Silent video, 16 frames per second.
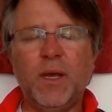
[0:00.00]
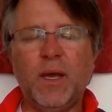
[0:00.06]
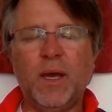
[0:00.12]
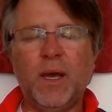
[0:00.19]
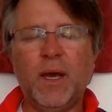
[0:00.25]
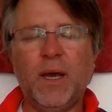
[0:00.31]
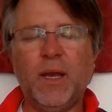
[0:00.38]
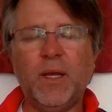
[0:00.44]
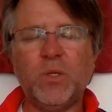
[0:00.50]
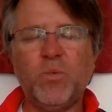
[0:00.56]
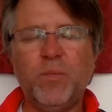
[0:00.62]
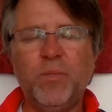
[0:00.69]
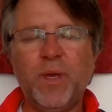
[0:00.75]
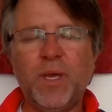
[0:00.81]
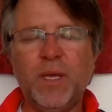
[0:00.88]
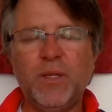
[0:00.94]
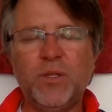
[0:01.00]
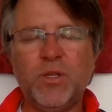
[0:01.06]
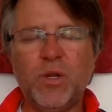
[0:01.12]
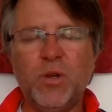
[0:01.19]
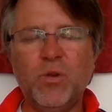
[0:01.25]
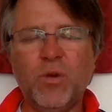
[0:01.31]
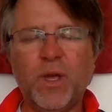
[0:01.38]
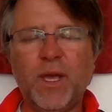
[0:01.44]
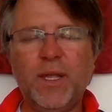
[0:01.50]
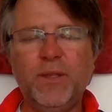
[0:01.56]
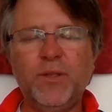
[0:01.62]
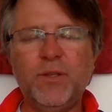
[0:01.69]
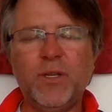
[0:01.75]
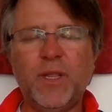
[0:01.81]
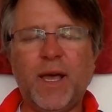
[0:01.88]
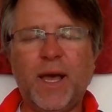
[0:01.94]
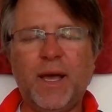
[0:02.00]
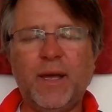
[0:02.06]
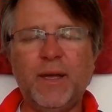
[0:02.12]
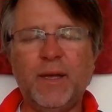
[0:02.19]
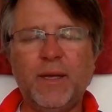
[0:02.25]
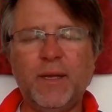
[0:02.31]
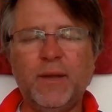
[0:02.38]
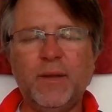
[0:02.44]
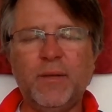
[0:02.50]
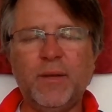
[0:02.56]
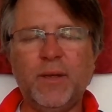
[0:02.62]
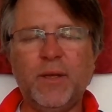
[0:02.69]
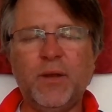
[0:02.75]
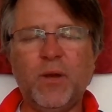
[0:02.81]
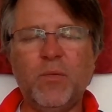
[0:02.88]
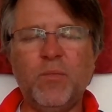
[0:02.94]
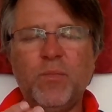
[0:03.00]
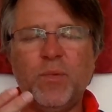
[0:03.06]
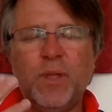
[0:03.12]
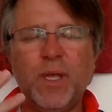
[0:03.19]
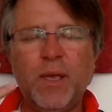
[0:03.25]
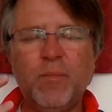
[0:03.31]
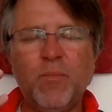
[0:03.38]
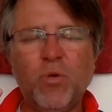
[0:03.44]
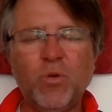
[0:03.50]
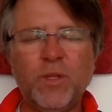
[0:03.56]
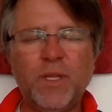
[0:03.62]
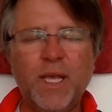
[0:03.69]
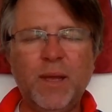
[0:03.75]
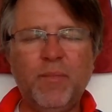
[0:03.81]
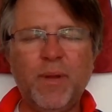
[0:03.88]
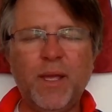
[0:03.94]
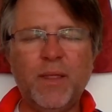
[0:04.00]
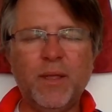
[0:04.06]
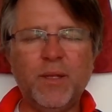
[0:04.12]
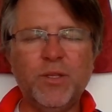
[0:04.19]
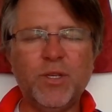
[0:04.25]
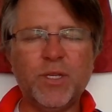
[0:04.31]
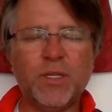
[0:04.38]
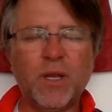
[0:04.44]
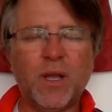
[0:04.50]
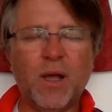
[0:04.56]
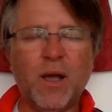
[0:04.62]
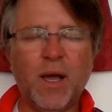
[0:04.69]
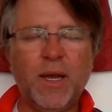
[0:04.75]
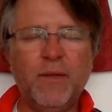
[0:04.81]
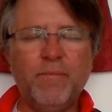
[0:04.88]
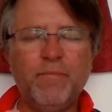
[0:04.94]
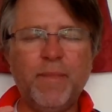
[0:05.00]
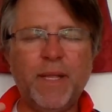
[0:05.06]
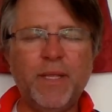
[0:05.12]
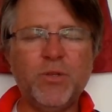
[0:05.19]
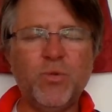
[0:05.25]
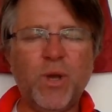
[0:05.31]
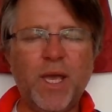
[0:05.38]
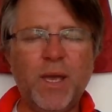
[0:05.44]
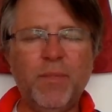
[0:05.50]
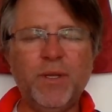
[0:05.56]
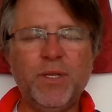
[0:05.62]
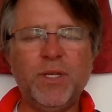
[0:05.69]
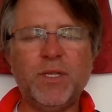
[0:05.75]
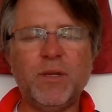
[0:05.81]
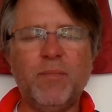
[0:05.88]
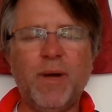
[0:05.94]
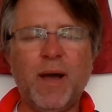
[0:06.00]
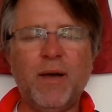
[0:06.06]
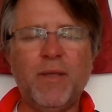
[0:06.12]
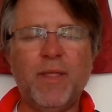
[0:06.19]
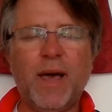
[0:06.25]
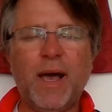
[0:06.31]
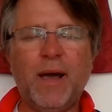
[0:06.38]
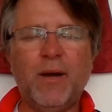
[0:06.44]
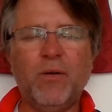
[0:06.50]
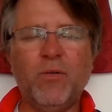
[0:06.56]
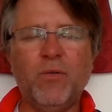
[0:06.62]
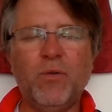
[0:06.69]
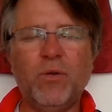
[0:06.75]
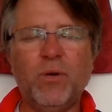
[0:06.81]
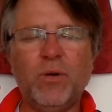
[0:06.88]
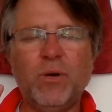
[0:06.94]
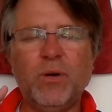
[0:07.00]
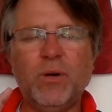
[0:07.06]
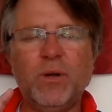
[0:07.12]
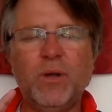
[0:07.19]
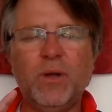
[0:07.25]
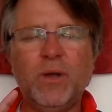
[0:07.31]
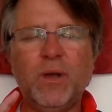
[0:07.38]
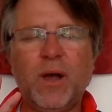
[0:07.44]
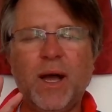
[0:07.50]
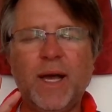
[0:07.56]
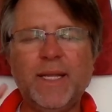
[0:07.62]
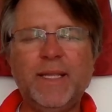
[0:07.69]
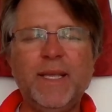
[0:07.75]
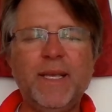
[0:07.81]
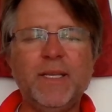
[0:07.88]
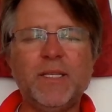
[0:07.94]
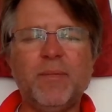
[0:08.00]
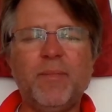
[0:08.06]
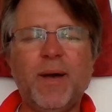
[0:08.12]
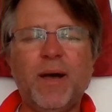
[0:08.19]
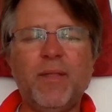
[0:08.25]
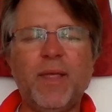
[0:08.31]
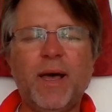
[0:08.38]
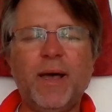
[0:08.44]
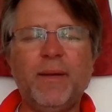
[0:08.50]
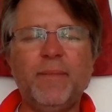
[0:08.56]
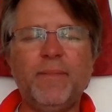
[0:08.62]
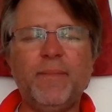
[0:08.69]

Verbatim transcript: And as we begin to look into that, you know, deep, more deeply than just the kind of mental images about that or ideas about that,